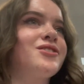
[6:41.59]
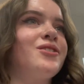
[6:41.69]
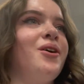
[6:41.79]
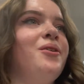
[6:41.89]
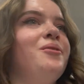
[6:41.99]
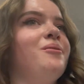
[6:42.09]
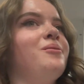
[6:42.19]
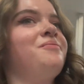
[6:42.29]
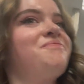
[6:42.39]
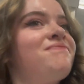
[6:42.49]
So
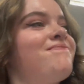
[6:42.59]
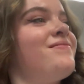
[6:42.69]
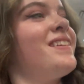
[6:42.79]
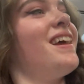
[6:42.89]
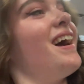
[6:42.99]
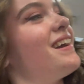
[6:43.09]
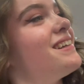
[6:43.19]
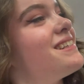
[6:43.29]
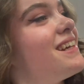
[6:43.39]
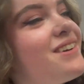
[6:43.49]
I'm
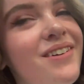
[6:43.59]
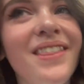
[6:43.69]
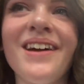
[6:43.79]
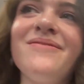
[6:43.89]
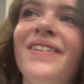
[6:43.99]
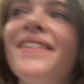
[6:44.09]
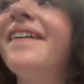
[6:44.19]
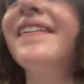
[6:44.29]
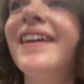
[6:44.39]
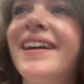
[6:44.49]
gonna say no to them, but if
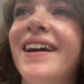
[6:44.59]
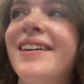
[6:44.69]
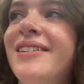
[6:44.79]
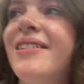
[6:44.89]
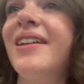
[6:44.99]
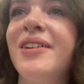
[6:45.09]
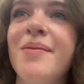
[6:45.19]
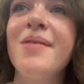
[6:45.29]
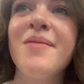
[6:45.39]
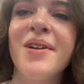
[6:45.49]
they're in like a little
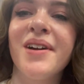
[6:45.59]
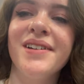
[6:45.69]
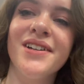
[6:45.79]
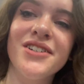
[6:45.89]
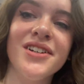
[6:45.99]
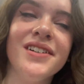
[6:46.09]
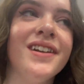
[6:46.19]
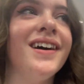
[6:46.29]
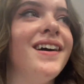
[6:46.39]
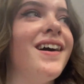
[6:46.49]
bit better
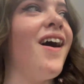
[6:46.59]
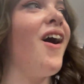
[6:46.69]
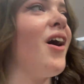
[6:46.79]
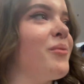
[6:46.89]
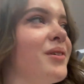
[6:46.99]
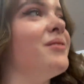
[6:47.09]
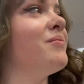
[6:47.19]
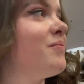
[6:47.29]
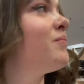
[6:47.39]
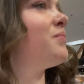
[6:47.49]
condition, I would
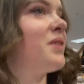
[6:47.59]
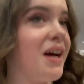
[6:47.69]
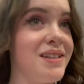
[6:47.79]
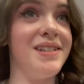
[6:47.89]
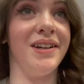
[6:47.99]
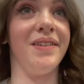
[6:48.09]
consider